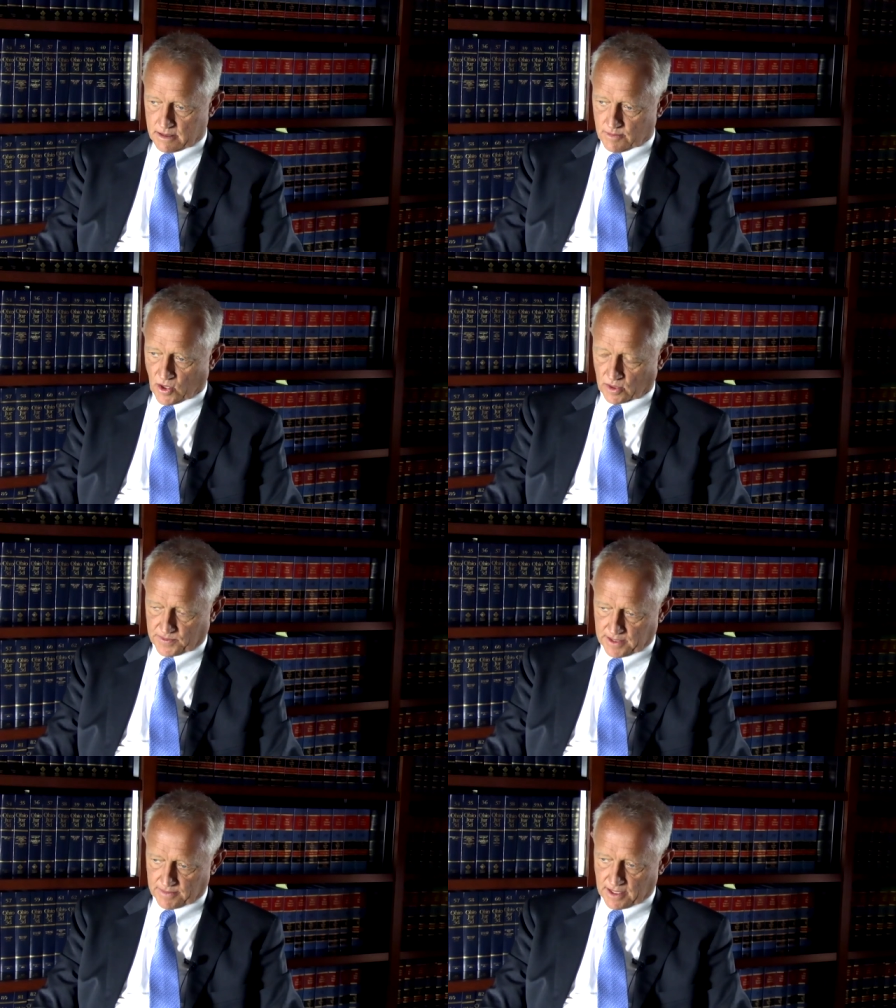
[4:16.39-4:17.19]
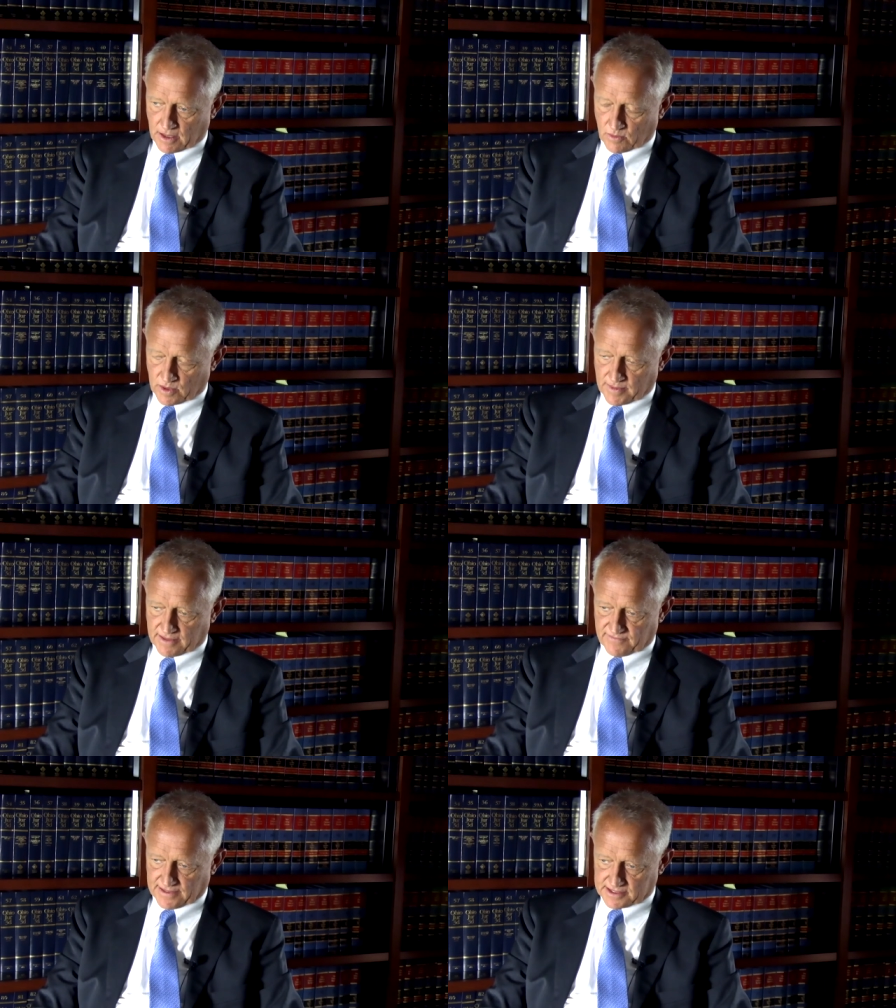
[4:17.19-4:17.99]
Mark Piepmeier, one of my
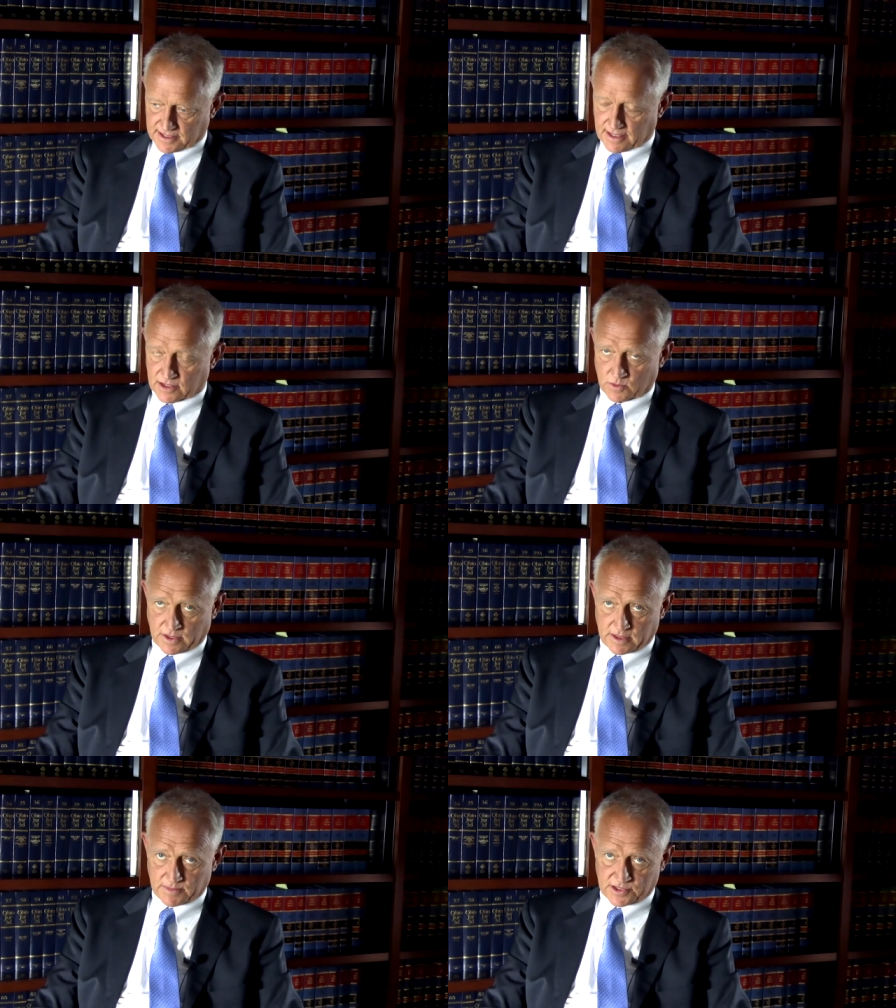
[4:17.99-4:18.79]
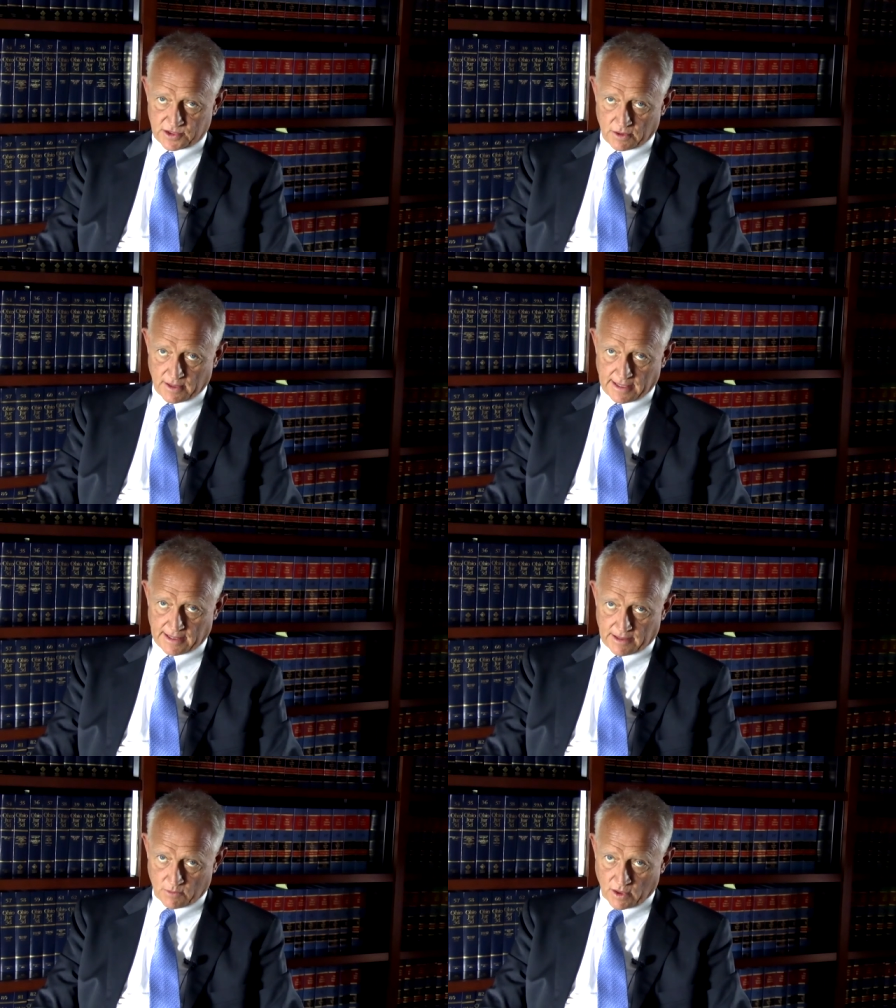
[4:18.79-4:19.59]
investigators, went to
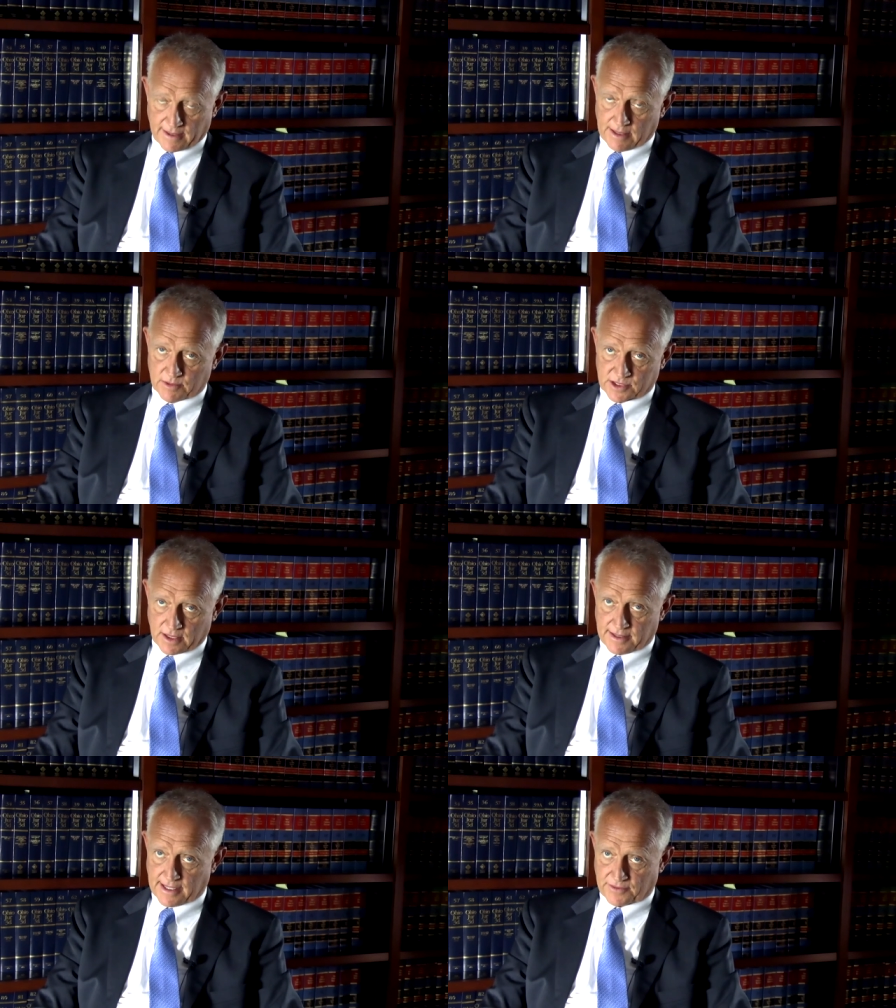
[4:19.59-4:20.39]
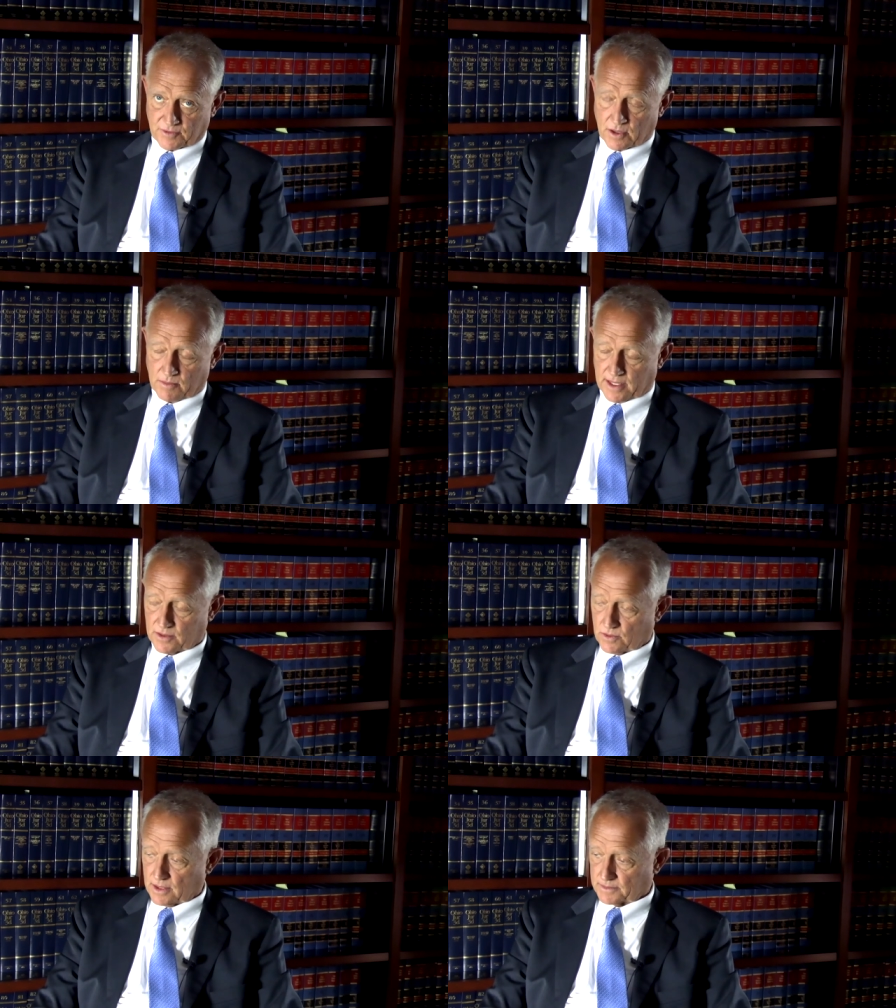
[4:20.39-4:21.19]
Missouri, where he was on death row, by
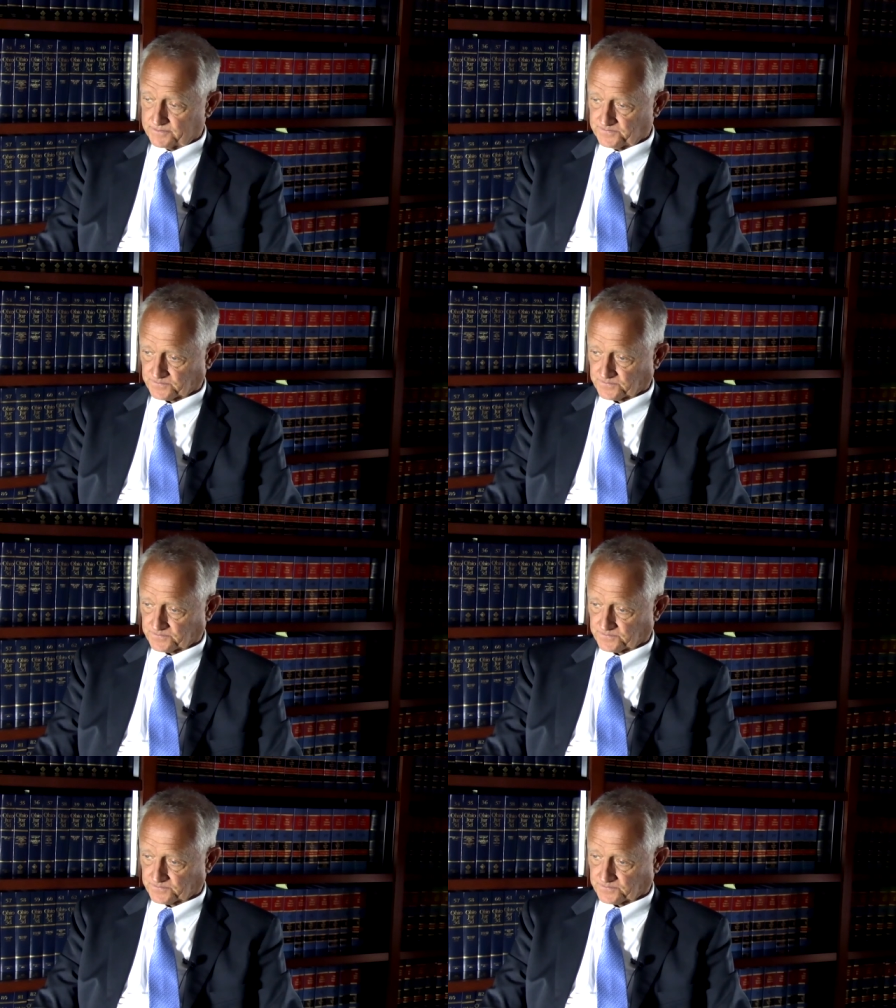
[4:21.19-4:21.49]
the way,